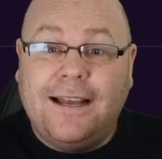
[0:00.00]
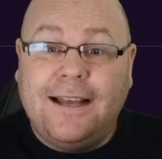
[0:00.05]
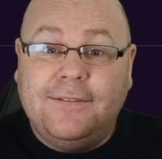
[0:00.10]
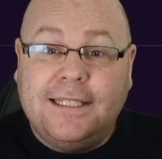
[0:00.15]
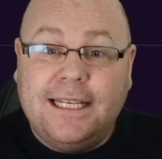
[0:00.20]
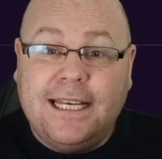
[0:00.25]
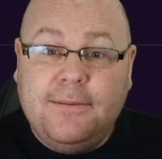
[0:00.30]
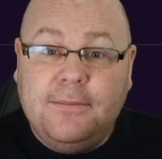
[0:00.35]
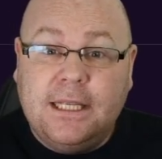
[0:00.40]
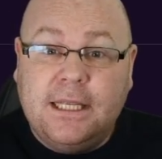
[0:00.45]

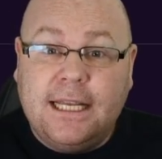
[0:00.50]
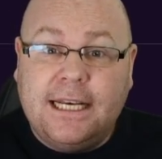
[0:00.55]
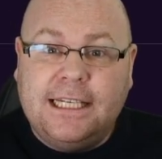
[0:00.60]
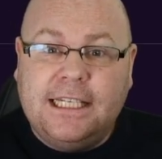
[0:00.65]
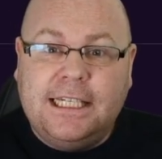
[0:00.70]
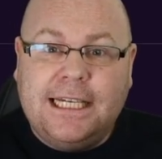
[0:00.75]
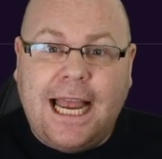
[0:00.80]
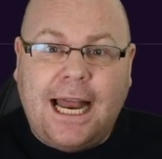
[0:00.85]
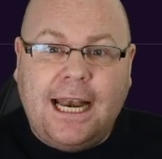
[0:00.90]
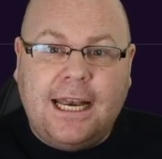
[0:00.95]
have teams that are
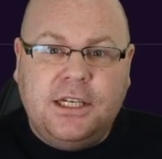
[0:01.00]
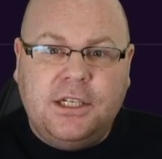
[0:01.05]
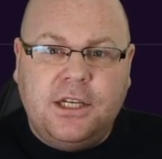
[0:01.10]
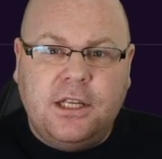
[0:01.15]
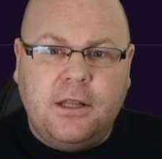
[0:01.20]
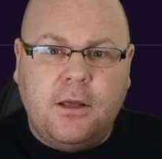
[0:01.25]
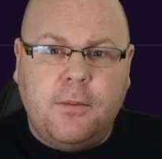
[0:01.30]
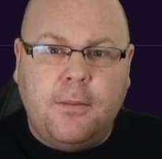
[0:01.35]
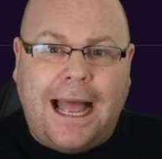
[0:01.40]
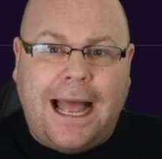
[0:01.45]

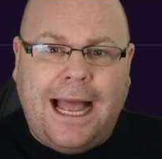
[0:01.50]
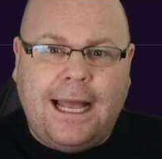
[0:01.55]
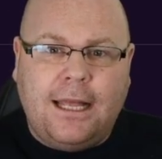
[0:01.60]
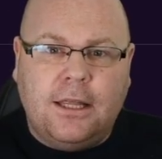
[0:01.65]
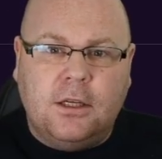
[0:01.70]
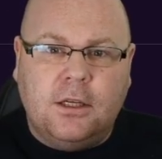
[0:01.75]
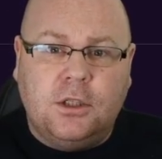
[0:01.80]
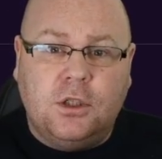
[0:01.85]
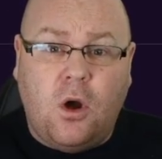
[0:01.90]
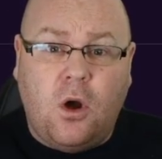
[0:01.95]
challenging them
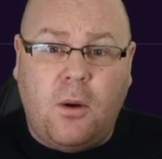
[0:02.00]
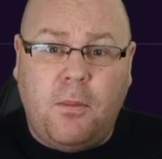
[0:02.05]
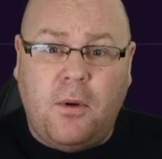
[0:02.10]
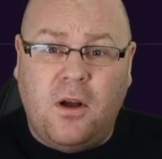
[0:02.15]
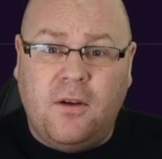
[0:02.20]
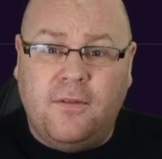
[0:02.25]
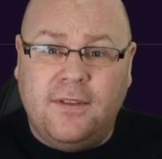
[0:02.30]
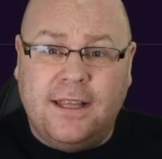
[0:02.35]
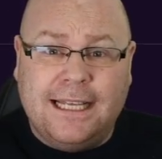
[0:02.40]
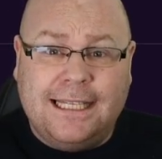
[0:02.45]
at the top
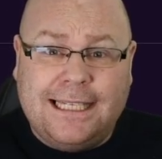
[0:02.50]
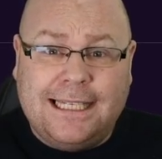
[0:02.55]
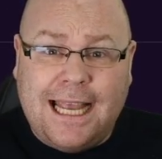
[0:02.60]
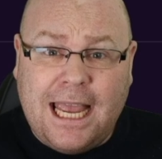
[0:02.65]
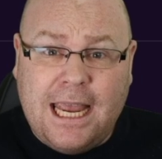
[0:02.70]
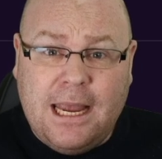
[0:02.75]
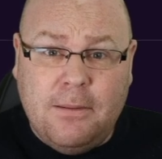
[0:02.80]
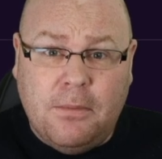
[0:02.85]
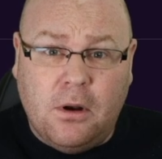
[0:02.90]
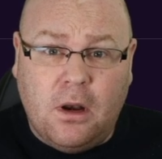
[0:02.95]
of the
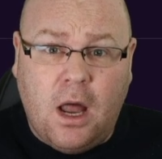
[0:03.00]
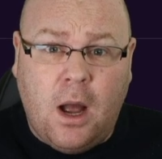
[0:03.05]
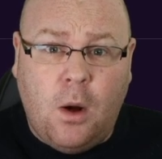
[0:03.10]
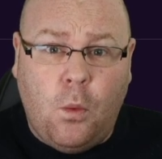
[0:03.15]
table.